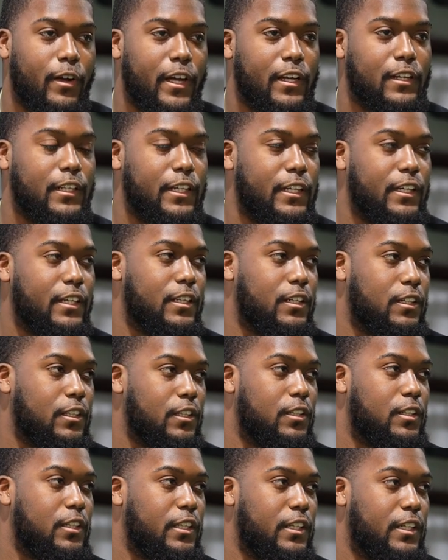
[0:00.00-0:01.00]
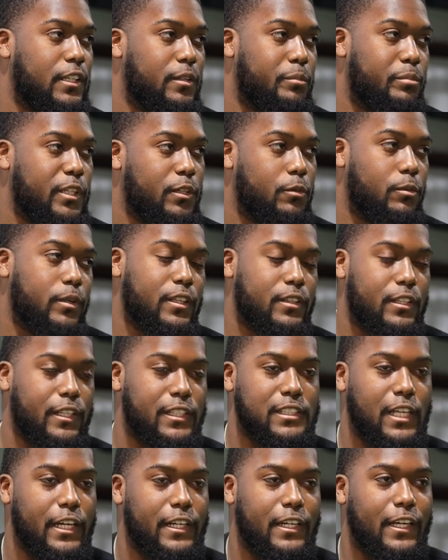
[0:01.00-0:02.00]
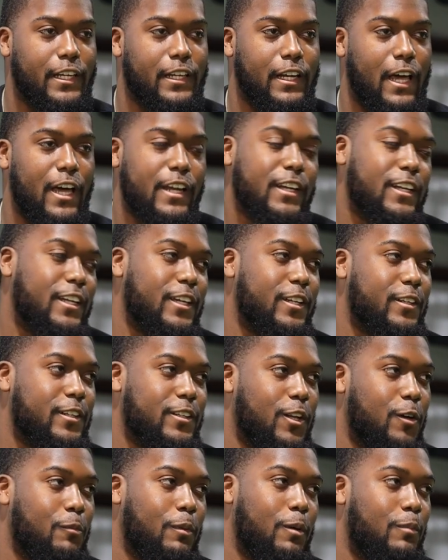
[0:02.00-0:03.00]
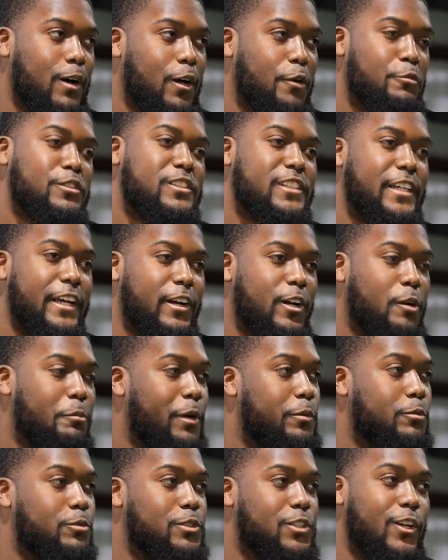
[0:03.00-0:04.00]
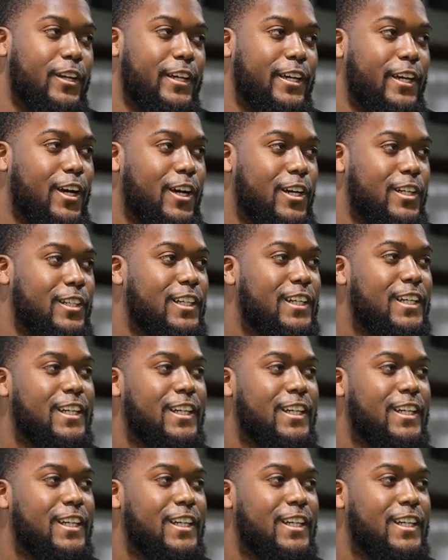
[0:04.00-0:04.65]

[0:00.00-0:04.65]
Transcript: rec league and little league and pee wee and things like that. I didn't. You know, my mom was scared her baby was gonna get hurt.